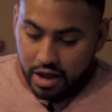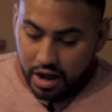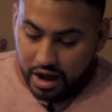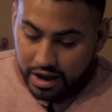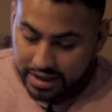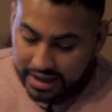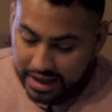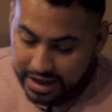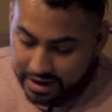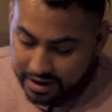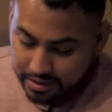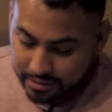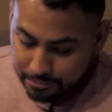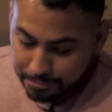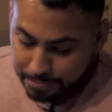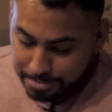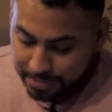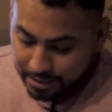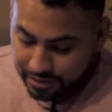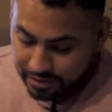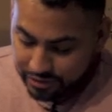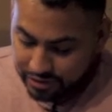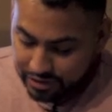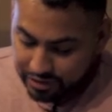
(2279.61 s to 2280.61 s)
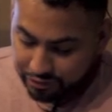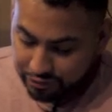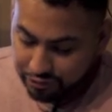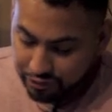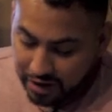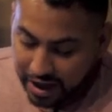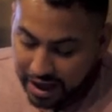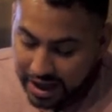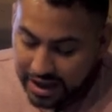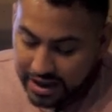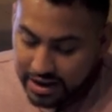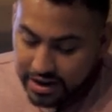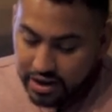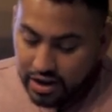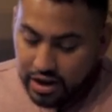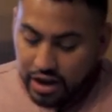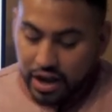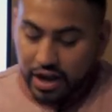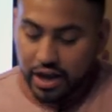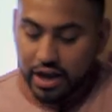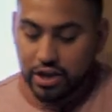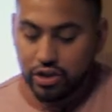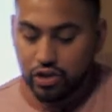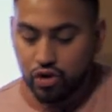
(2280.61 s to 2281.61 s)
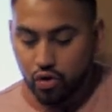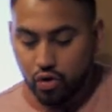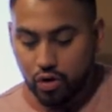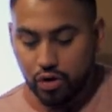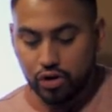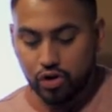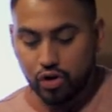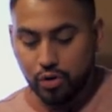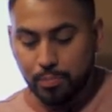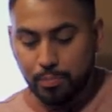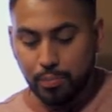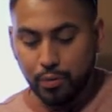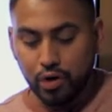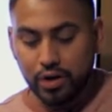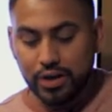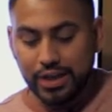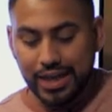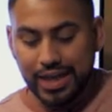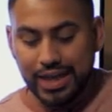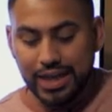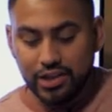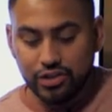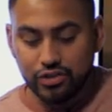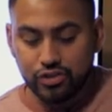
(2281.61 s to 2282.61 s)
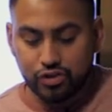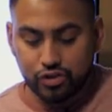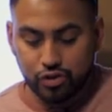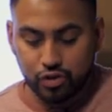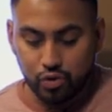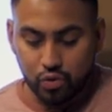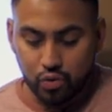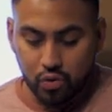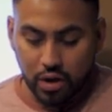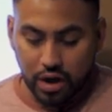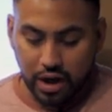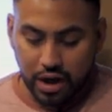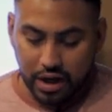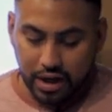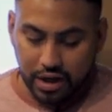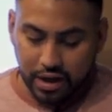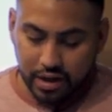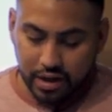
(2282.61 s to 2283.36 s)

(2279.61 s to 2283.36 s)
again, divide your book into